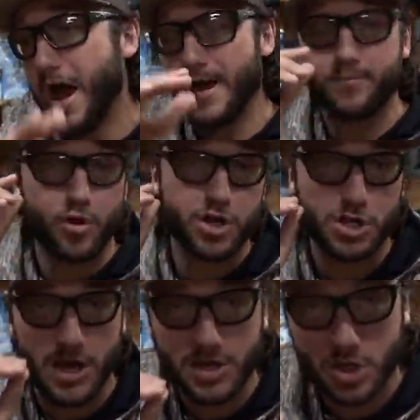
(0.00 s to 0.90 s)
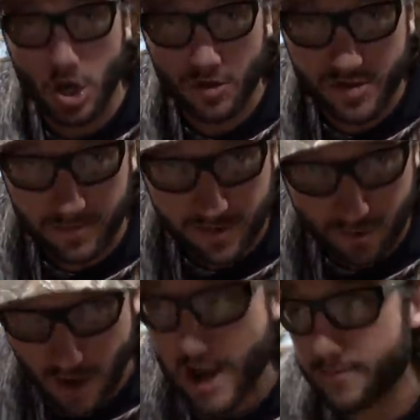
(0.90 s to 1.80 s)
I appreciate y'all
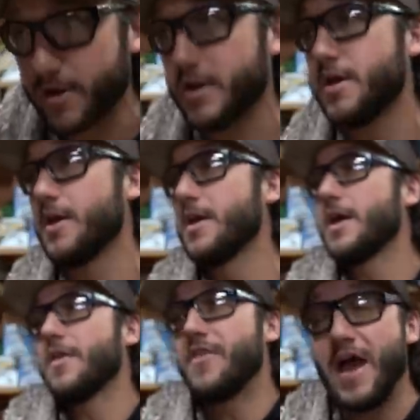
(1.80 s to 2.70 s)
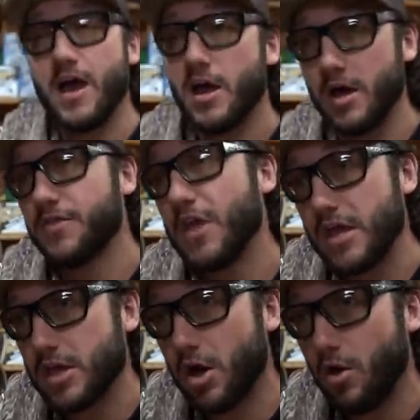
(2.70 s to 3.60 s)
subscribing. That hunt
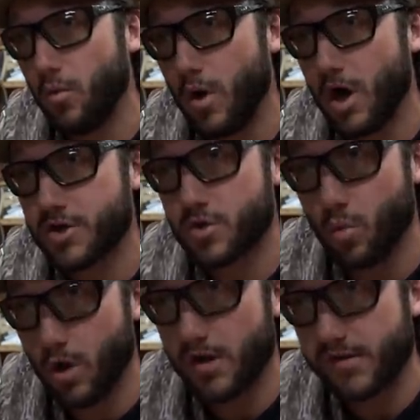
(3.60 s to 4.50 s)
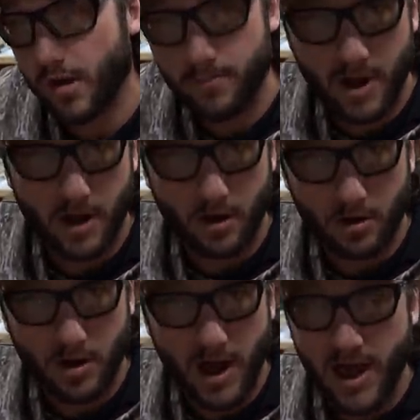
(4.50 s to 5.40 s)
that y'all watched was a
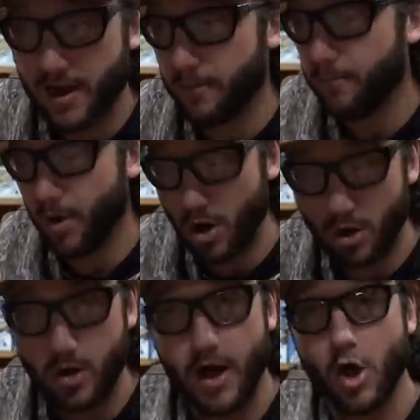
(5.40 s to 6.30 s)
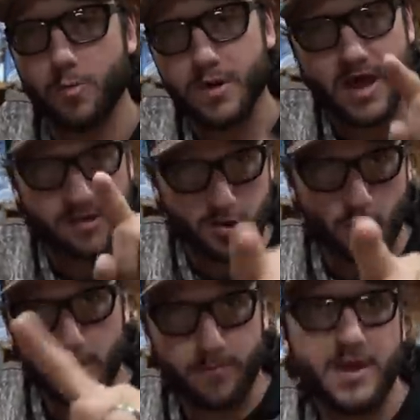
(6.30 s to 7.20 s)
banger. I had a ball. I hope you guys
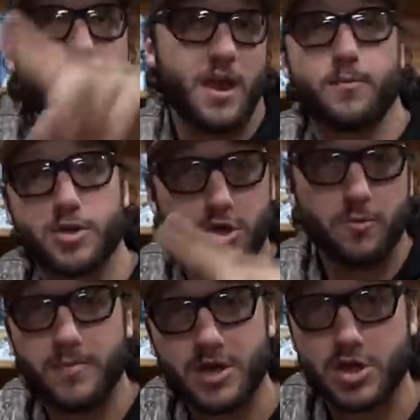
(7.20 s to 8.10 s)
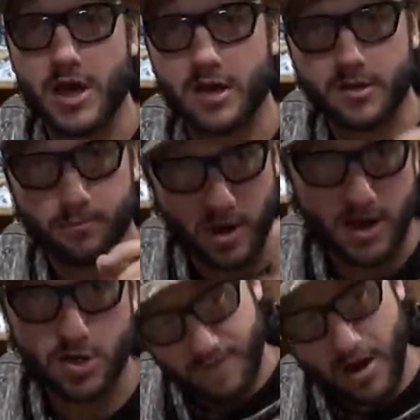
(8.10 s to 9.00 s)
enjoyed the big camera too. Big shout out to
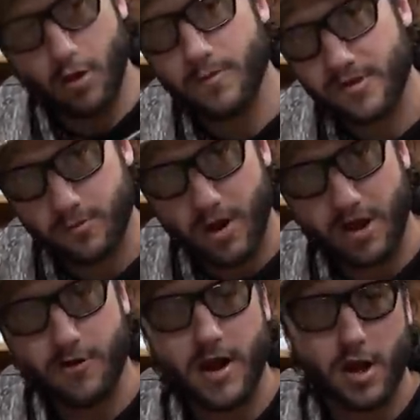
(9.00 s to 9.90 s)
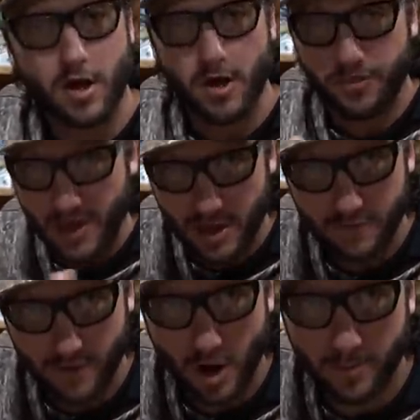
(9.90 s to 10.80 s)
Brad. Follow Mr. Brad right here. Thank
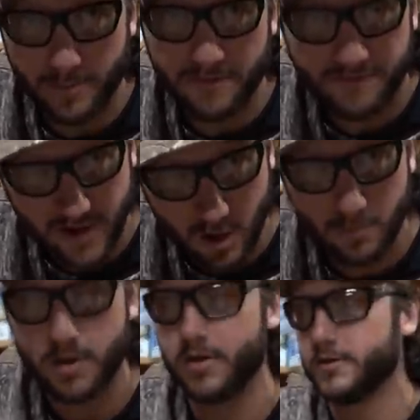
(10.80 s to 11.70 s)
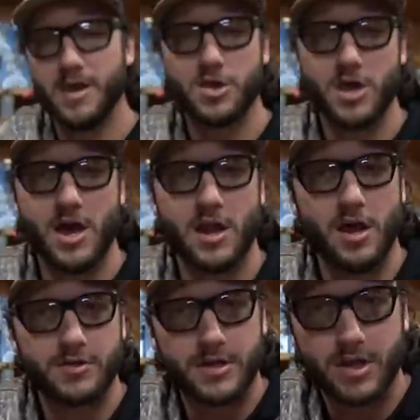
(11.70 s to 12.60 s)
you for helping me film. Big shout
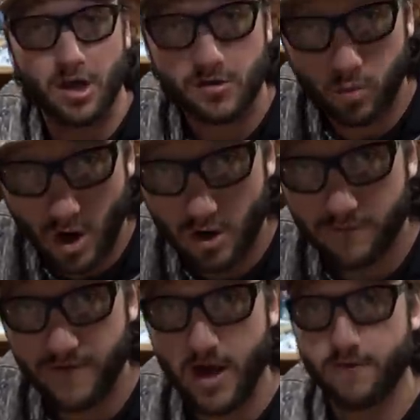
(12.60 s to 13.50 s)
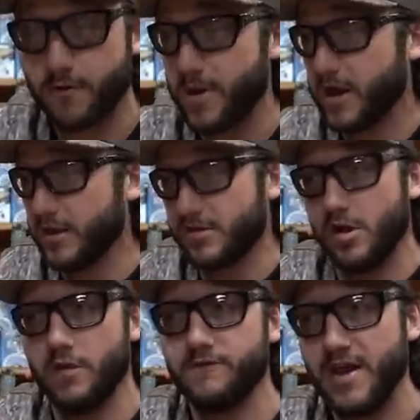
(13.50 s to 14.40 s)
out to Ducks Waterfowl for making this
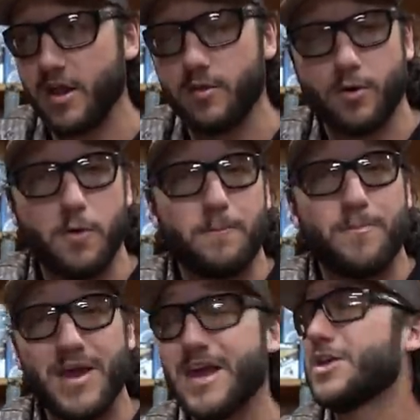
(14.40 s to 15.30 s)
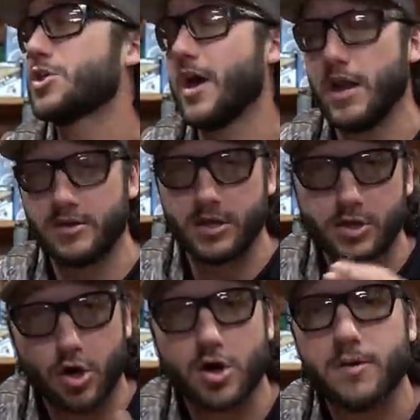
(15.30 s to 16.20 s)
all available. Big shout out to
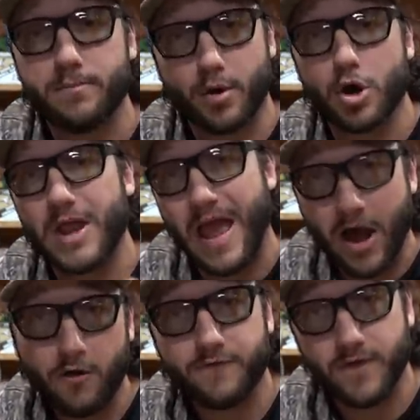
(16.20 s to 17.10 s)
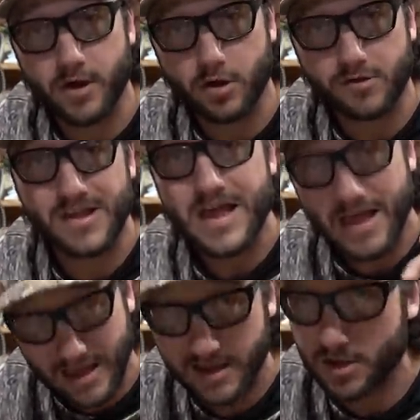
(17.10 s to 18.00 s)
Dirty Bird Outfitters
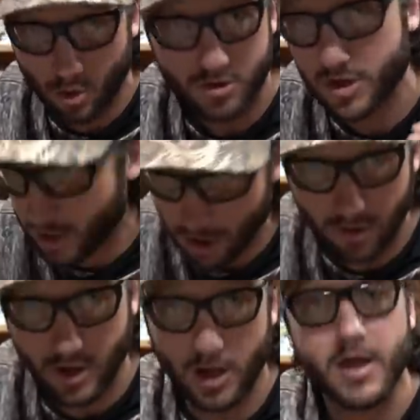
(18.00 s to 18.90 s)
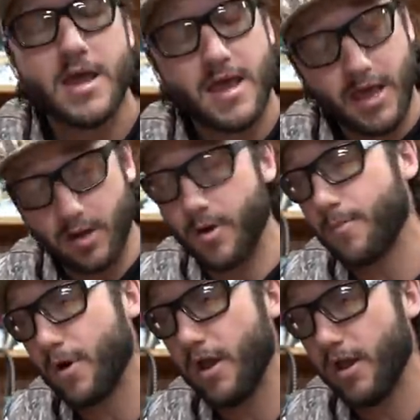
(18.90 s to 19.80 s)
in North Dakota. Hit them
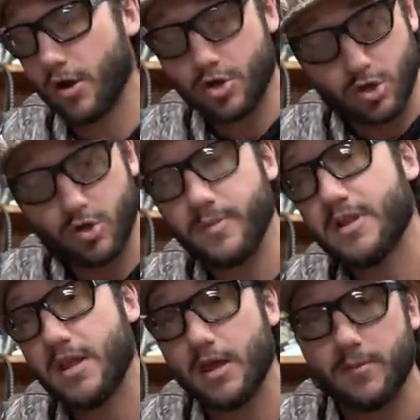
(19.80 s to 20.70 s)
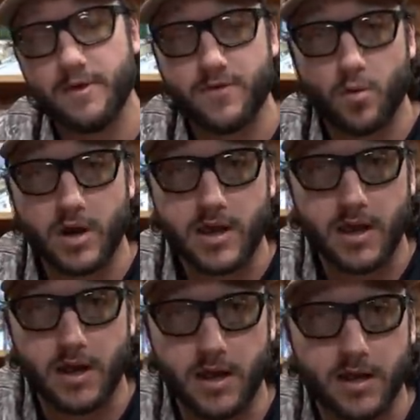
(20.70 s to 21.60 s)
up right here. Shoot them a DM if you want to
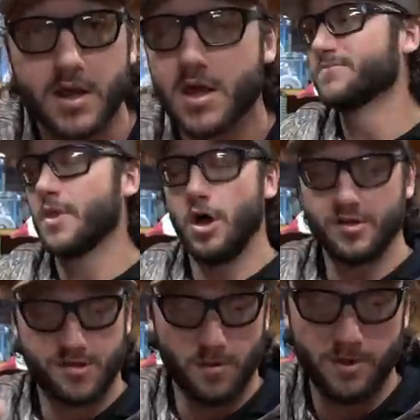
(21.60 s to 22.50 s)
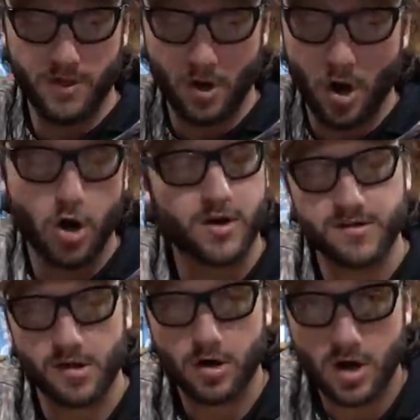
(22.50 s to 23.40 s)
get in on some of their
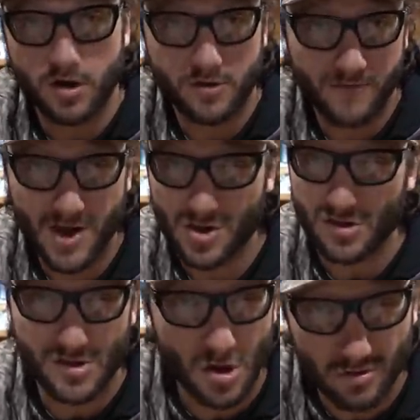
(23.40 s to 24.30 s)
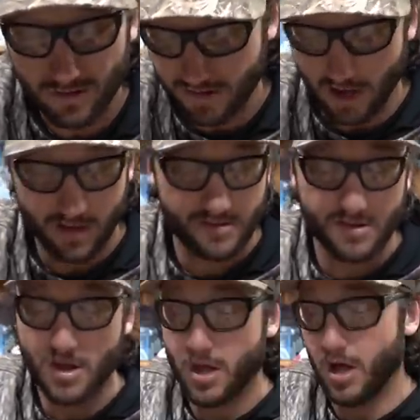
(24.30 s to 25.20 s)
Arkansas conservation snow goose
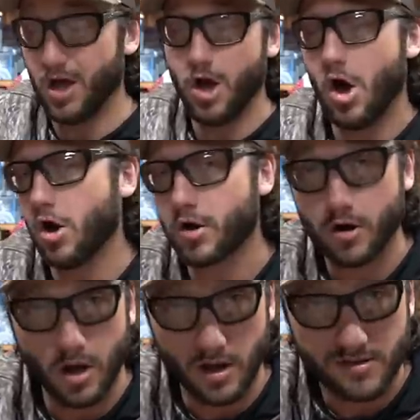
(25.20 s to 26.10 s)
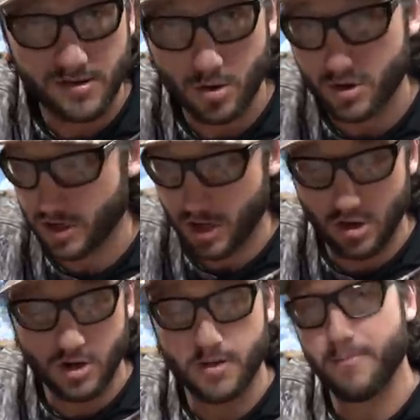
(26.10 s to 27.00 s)
hunts, honker hunts in North
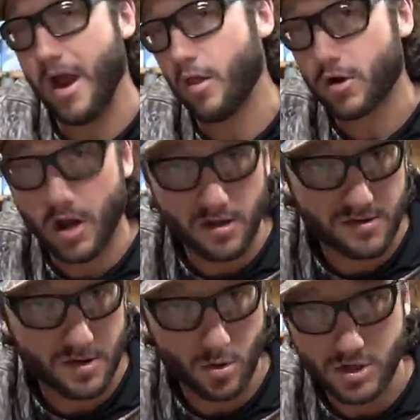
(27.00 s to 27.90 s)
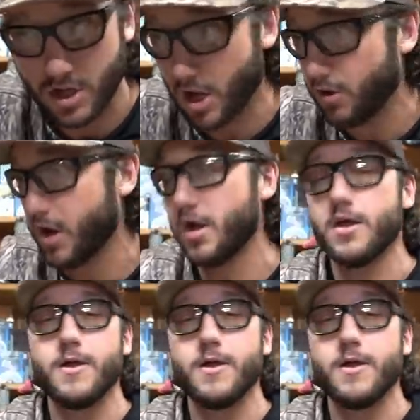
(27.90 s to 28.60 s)
Dakota, mallard hunts in North Dakota.